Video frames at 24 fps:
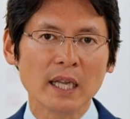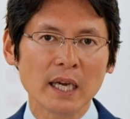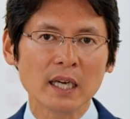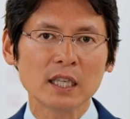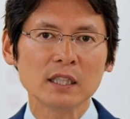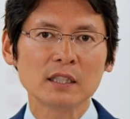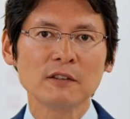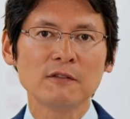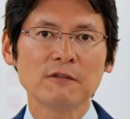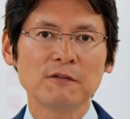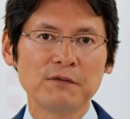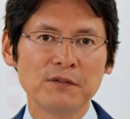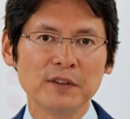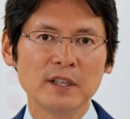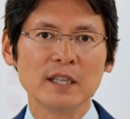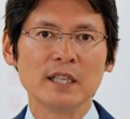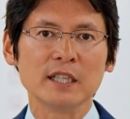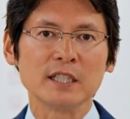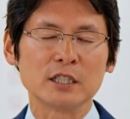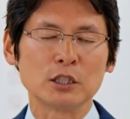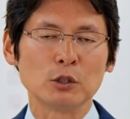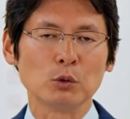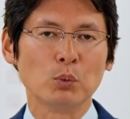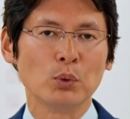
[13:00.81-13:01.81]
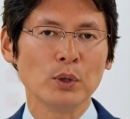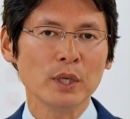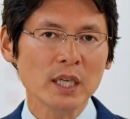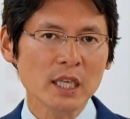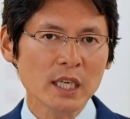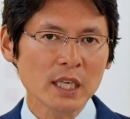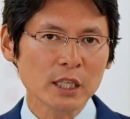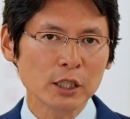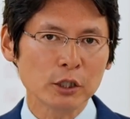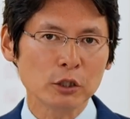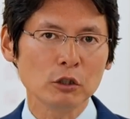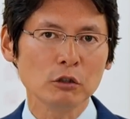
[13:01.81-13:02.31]
negative feelings
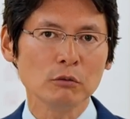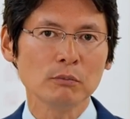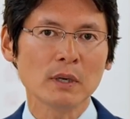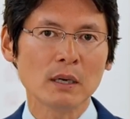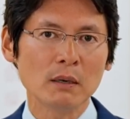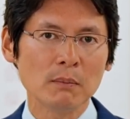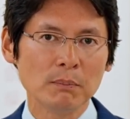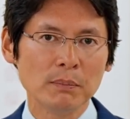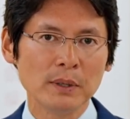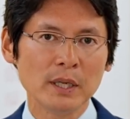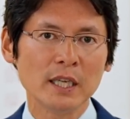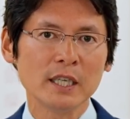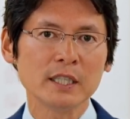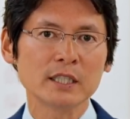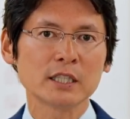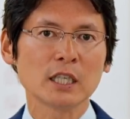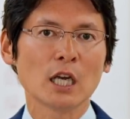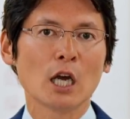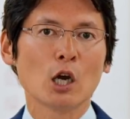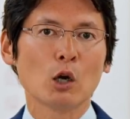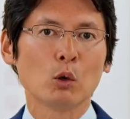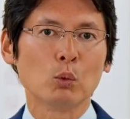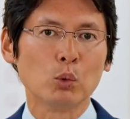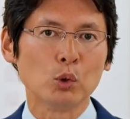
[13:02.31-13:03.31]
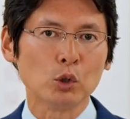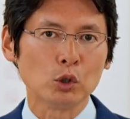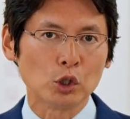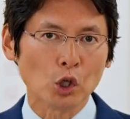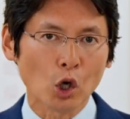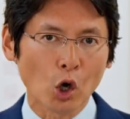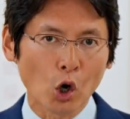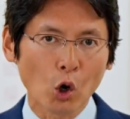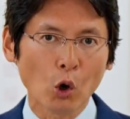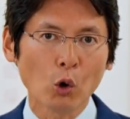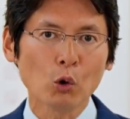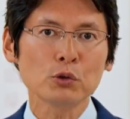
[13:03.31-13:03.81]
we human beings would
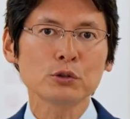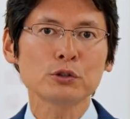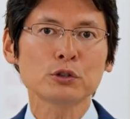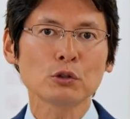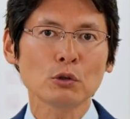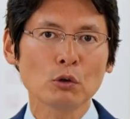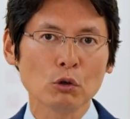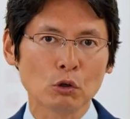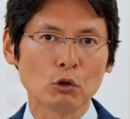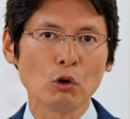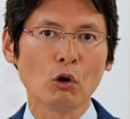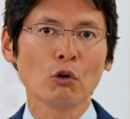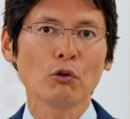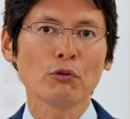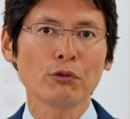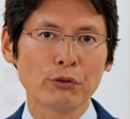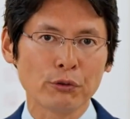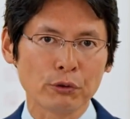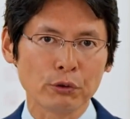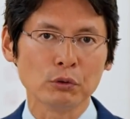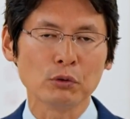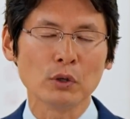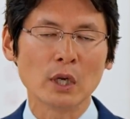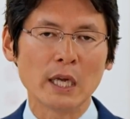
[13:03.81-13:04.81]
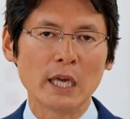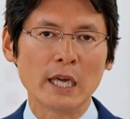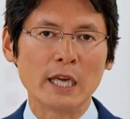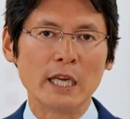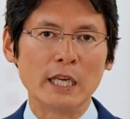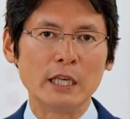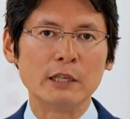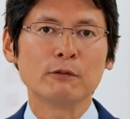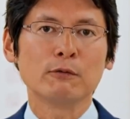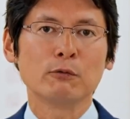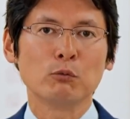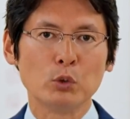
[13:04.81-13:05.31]
also go through
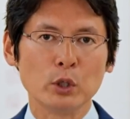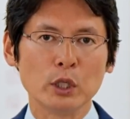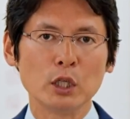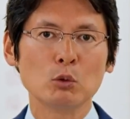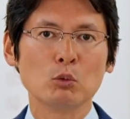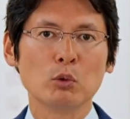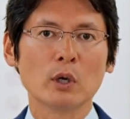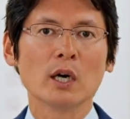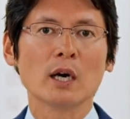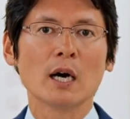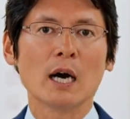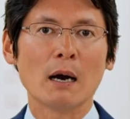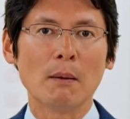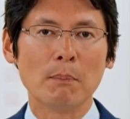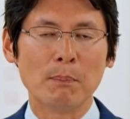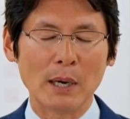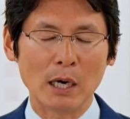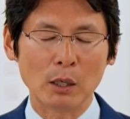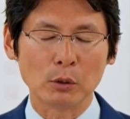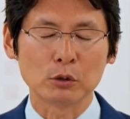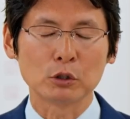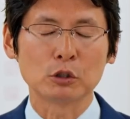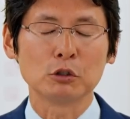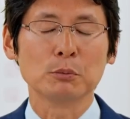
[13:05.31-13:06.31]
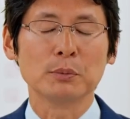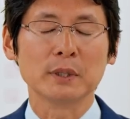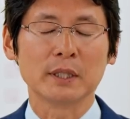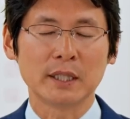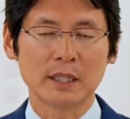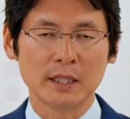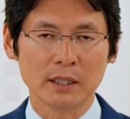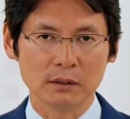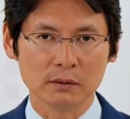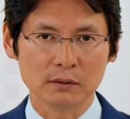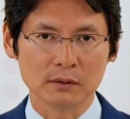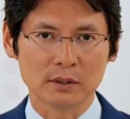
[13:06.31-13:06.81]
if we were about to be
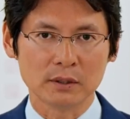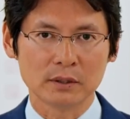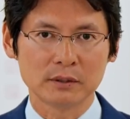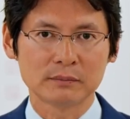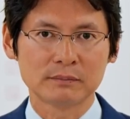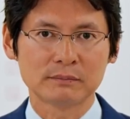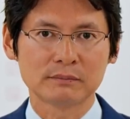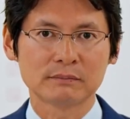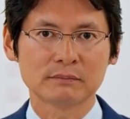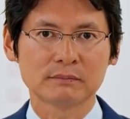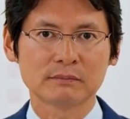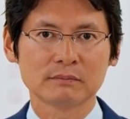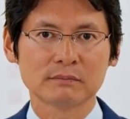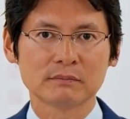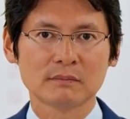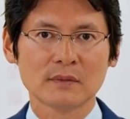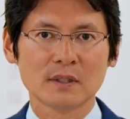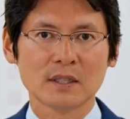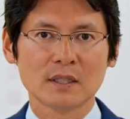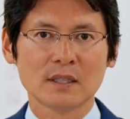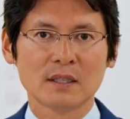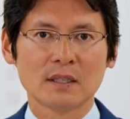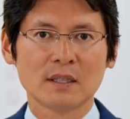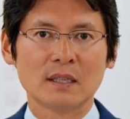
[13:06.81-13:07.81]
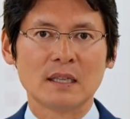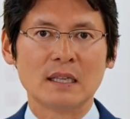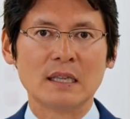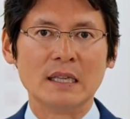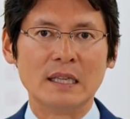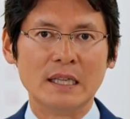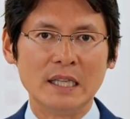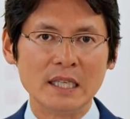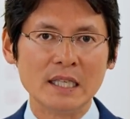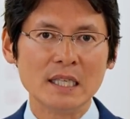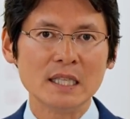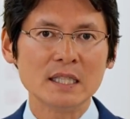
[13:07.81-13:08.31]
killed.
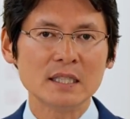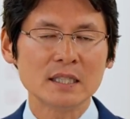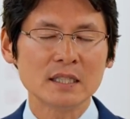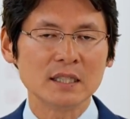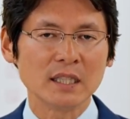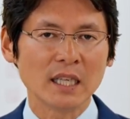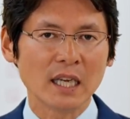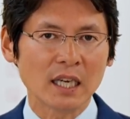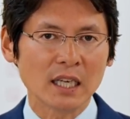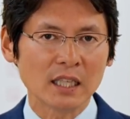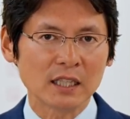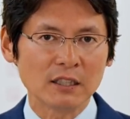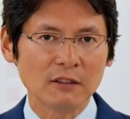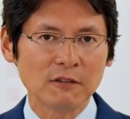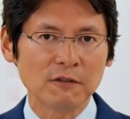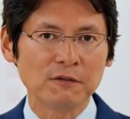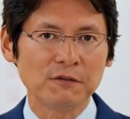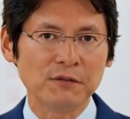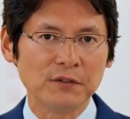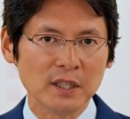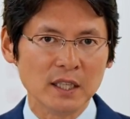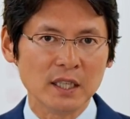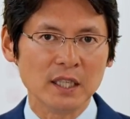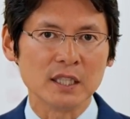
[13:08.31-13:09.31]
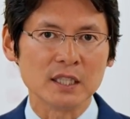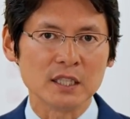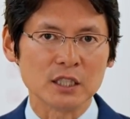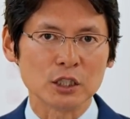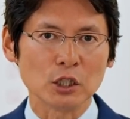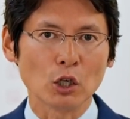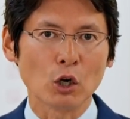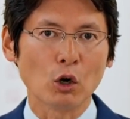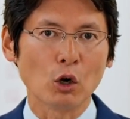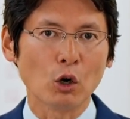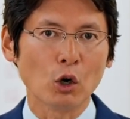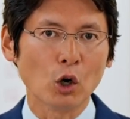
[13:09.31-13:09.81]
These negative
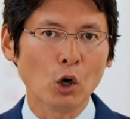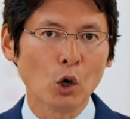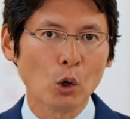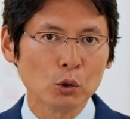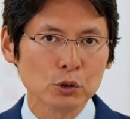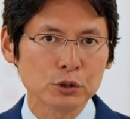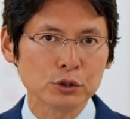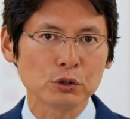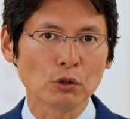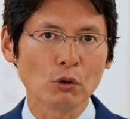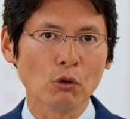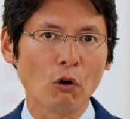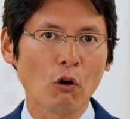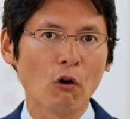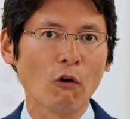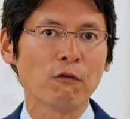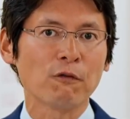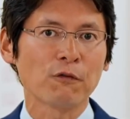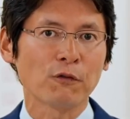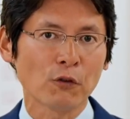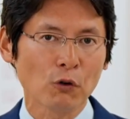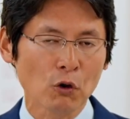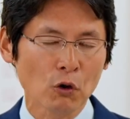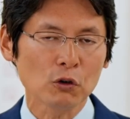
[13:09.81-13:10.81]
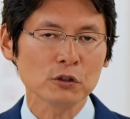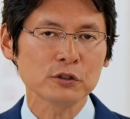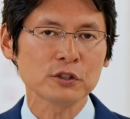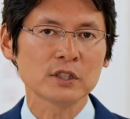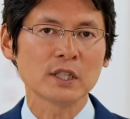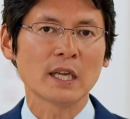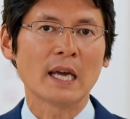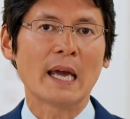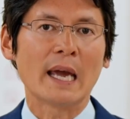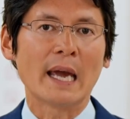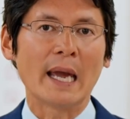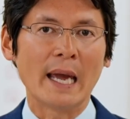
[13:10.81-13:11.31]
feelings also, of
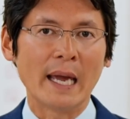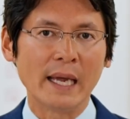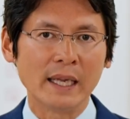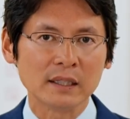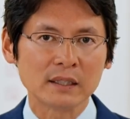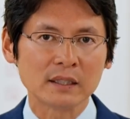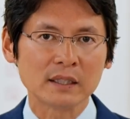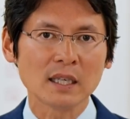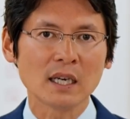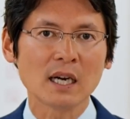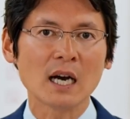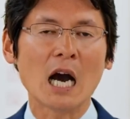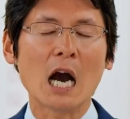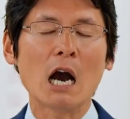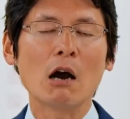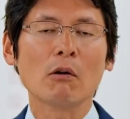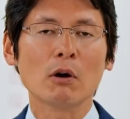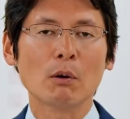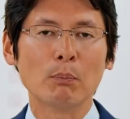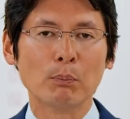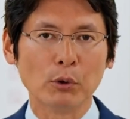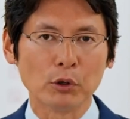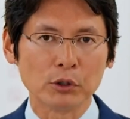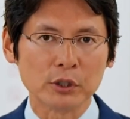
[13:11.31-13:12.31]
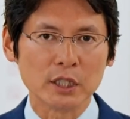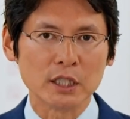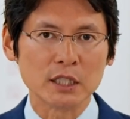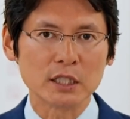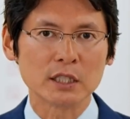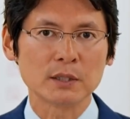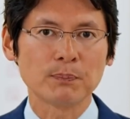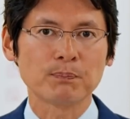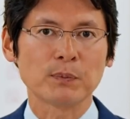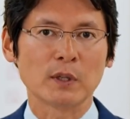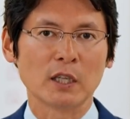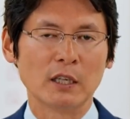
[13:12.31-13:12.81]
course, enter our
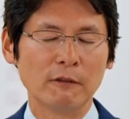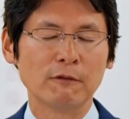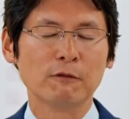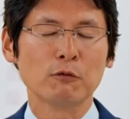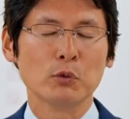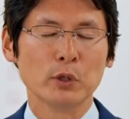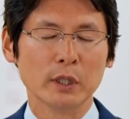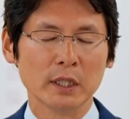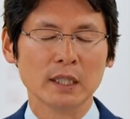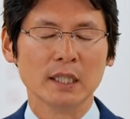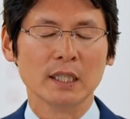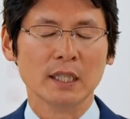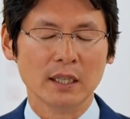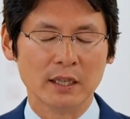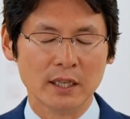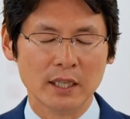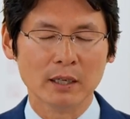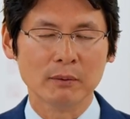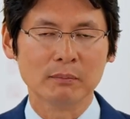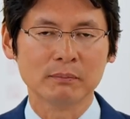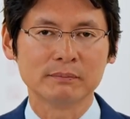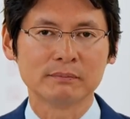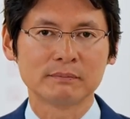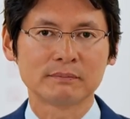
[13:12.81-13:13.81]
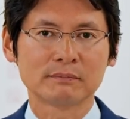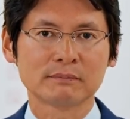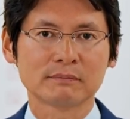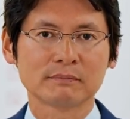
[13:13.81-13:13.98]
bodies if we eat them.